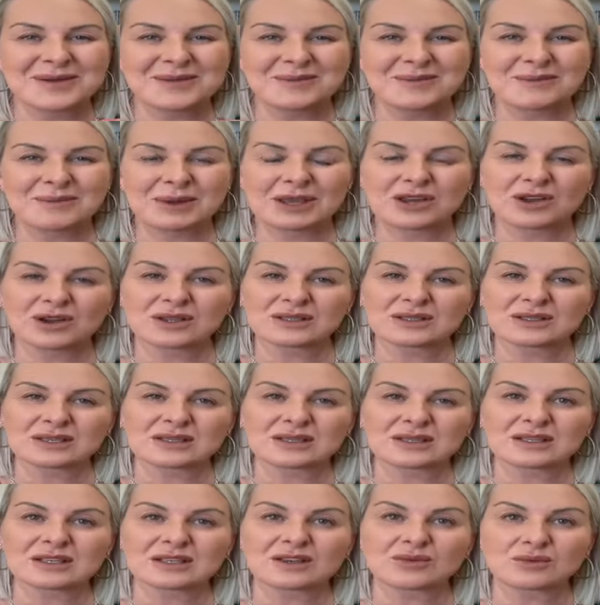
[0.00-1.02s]
Because this
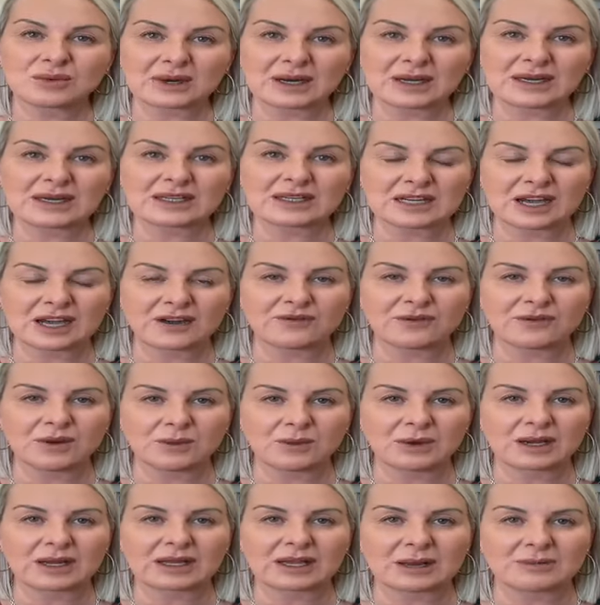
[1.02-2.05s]
is a really tough one
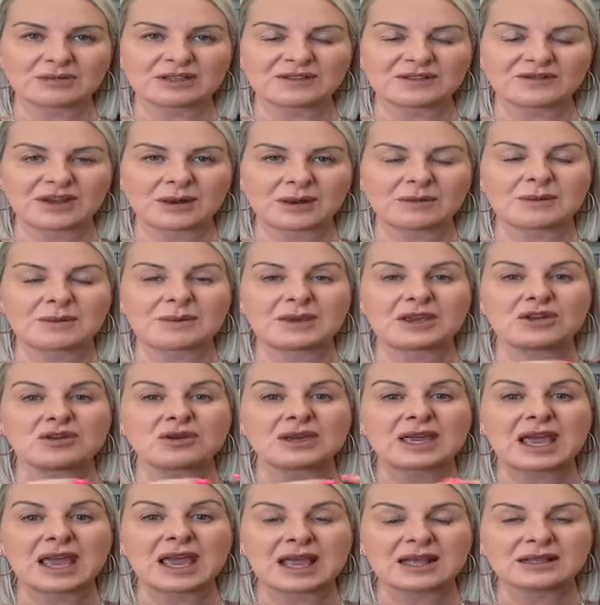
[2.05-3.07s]
when it comes to family, but you
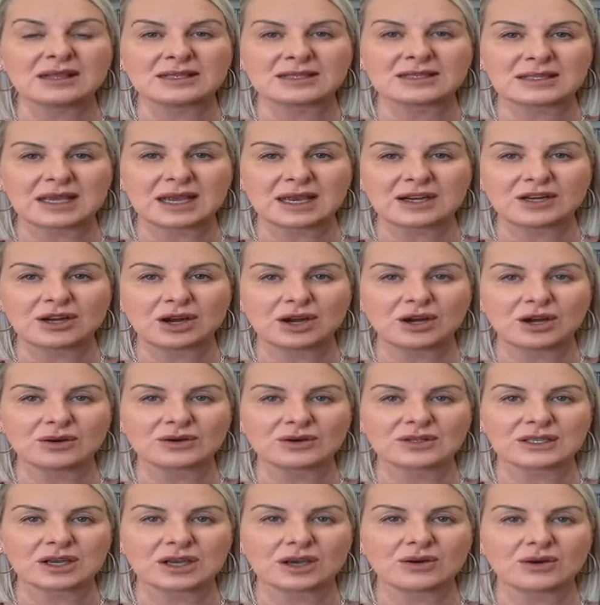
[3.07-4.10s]
can say no.
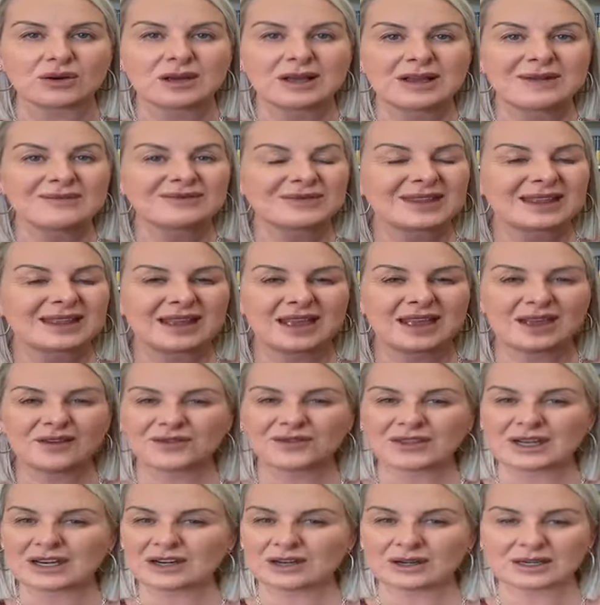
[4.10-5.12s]
So if
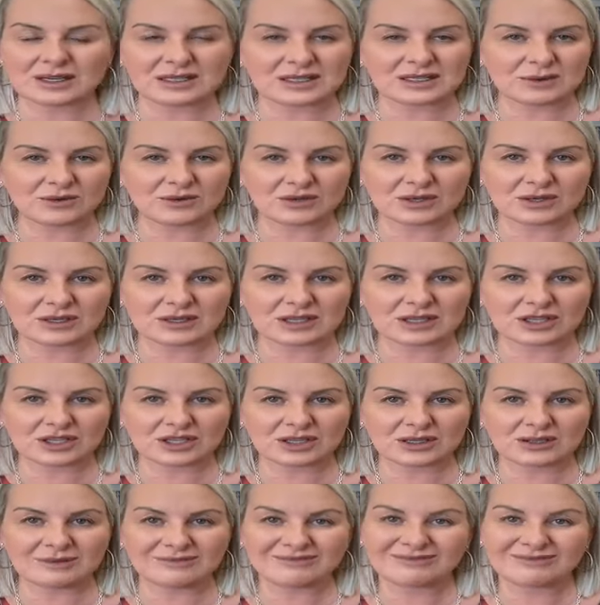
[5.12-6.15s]
they don't accept your
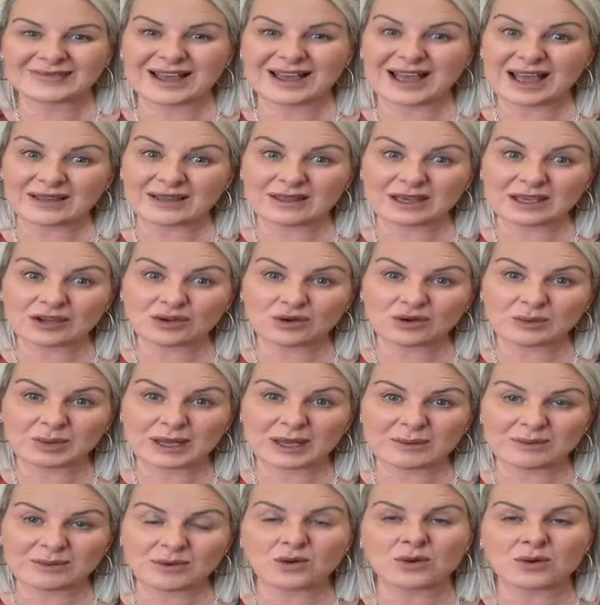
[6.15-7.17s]
decision, are they your
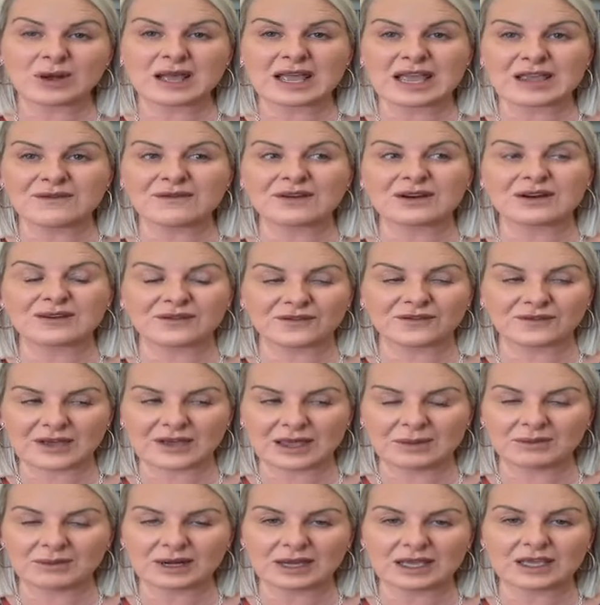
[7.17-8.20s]
people? Even if
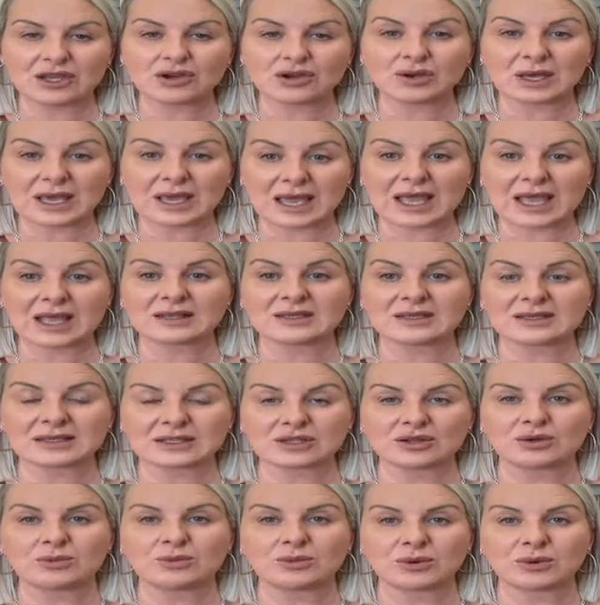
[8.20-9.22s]
family, you can
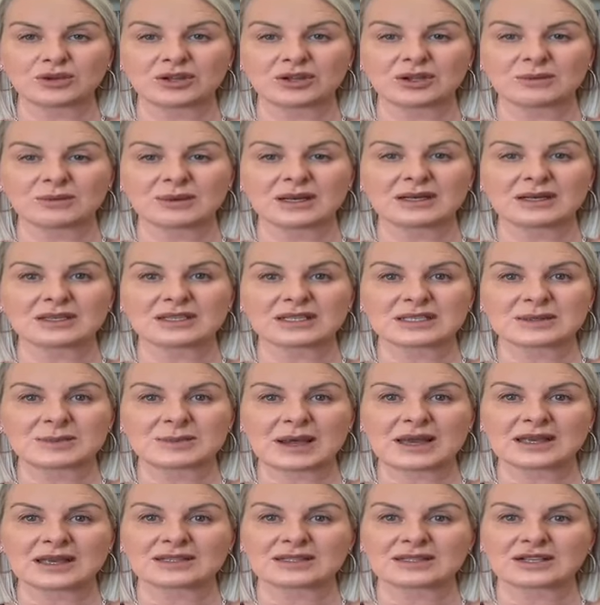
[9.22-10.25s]
still put them in a
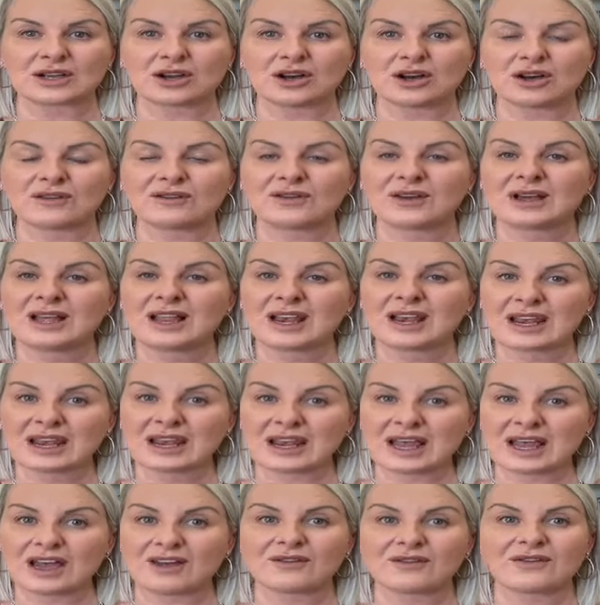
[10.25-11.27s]
space of
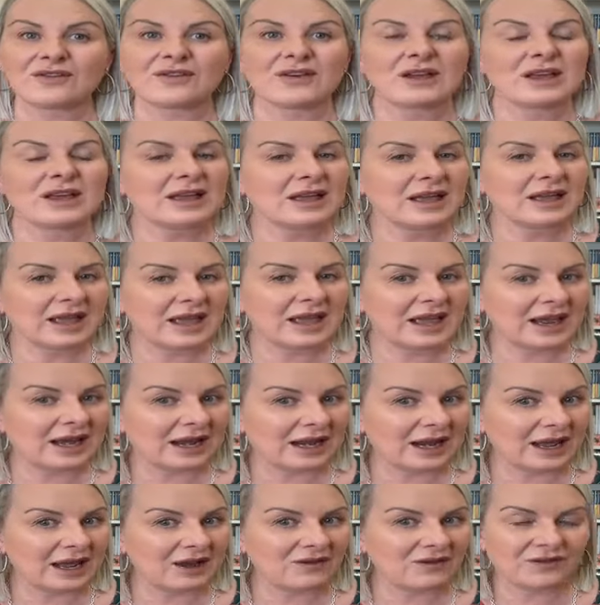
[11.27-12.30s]
love and
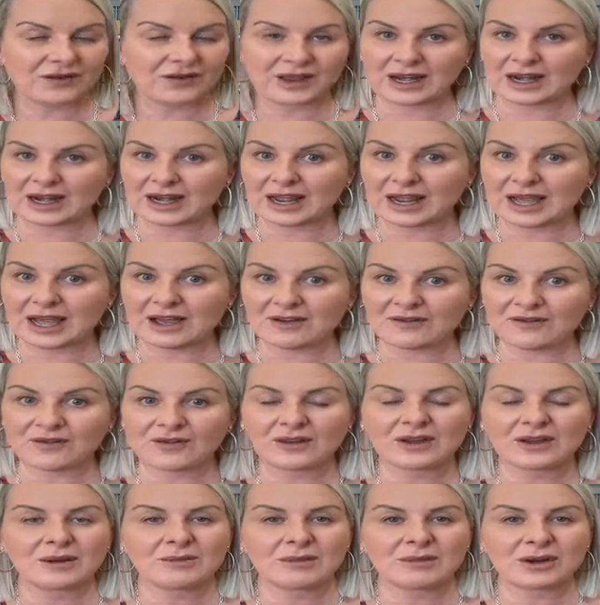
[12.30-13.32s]
love and love,
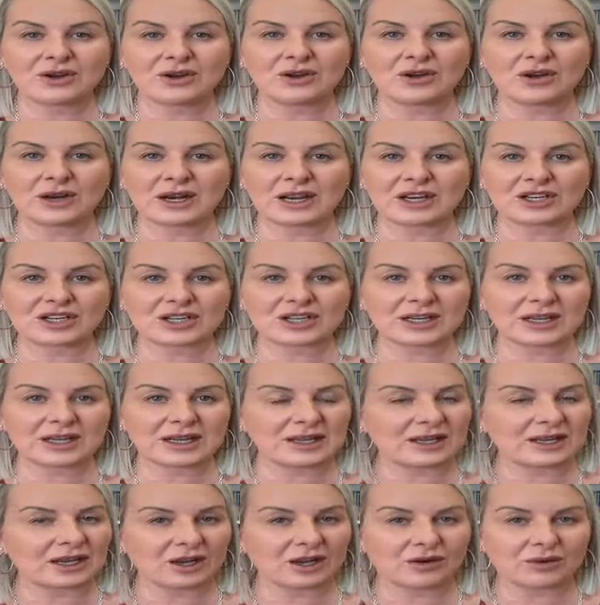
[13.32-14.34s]
but not
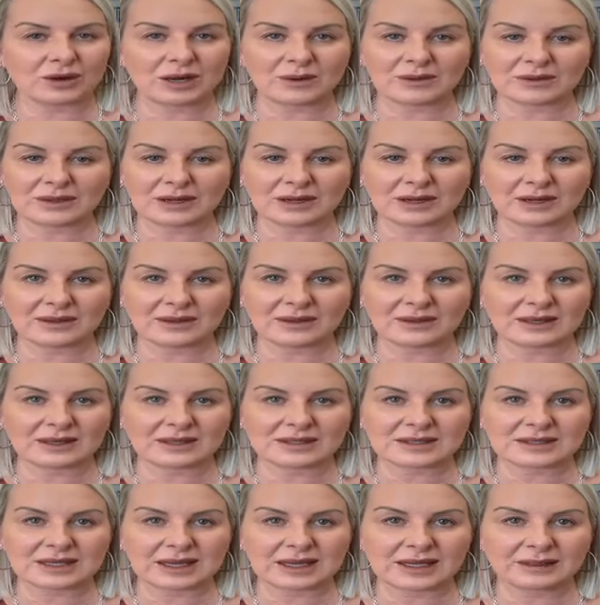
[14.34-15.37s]
actually agree with anything they
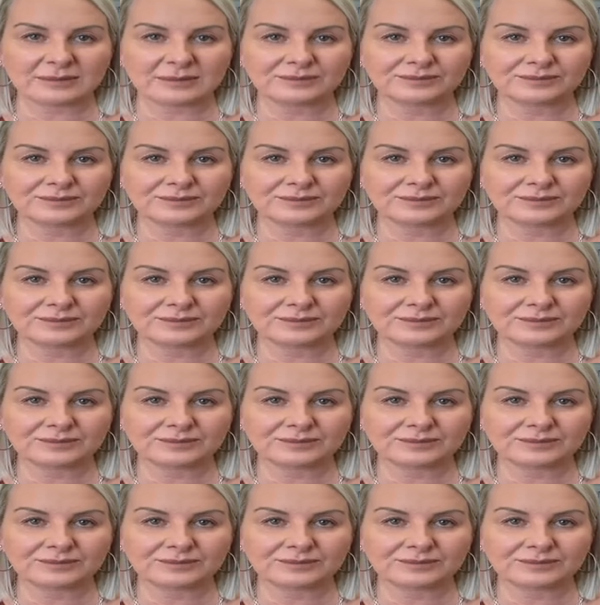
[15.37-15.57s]
say.